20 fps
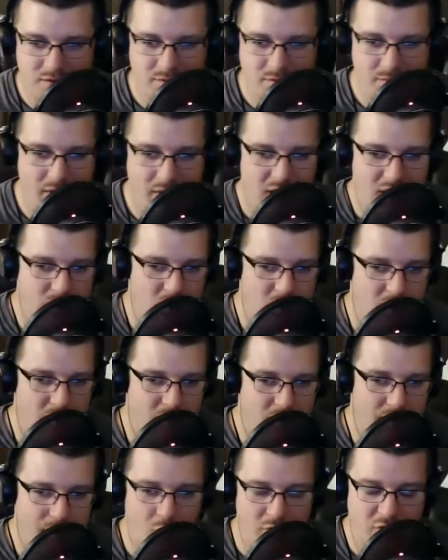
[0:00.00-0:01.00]
they're making a port of a
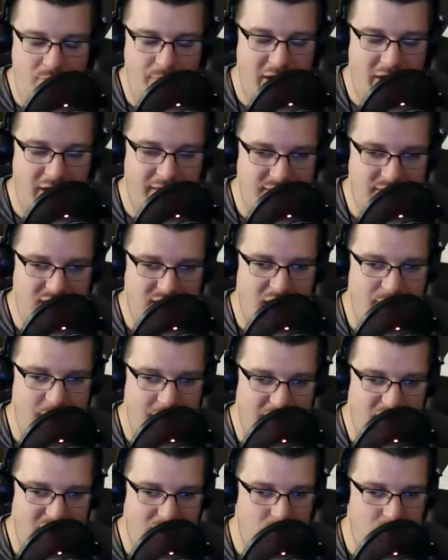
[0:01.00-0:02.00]
port. They're making this game
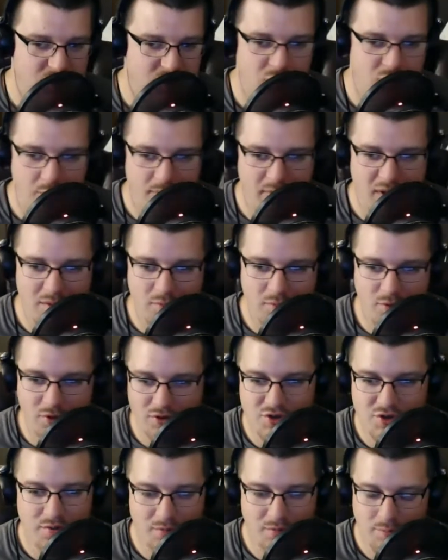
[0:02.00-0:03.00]
available to more people.
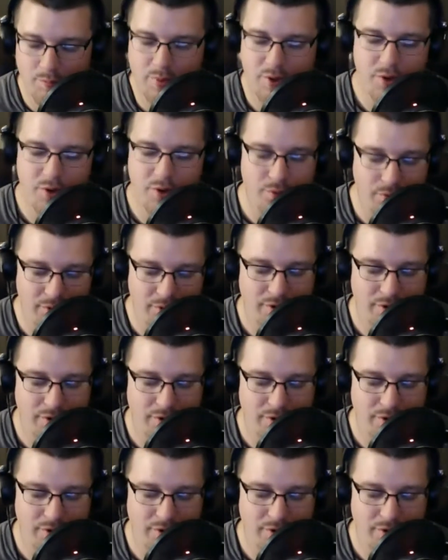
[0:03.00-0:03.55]
Boo.